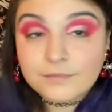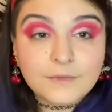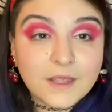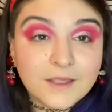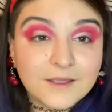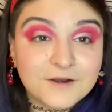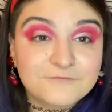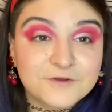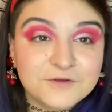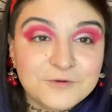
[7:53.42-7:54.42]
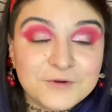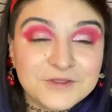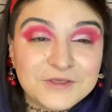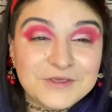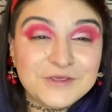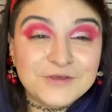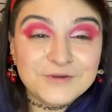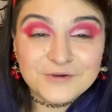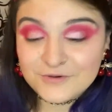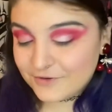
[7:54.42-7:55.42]
And I'm feeling really
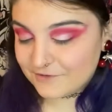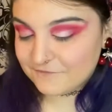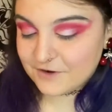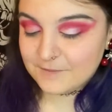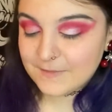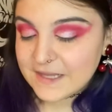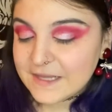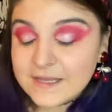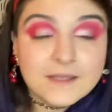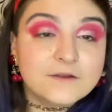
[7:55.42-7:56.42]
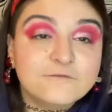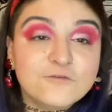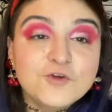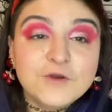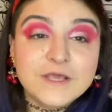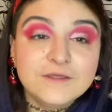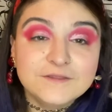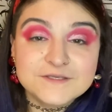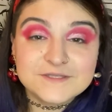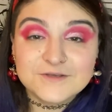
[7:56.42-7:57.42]
cute and very pink and fruity in
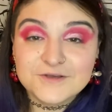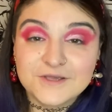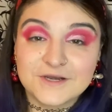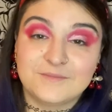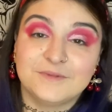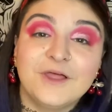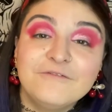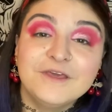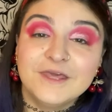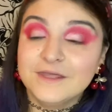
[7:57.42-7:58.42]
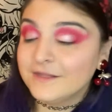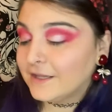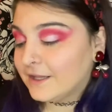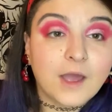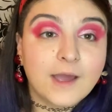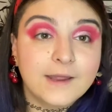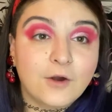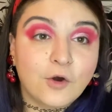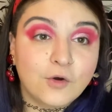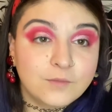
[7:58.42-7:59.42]
this look, and I'm loving it. I
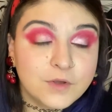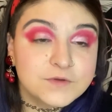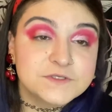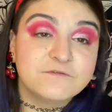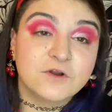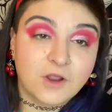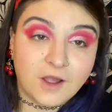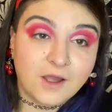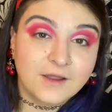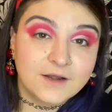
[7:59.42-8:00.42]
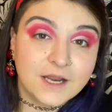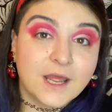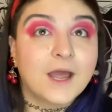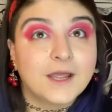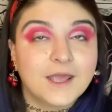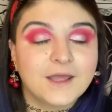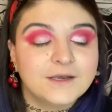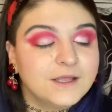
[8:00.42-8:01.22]
almost forgot again.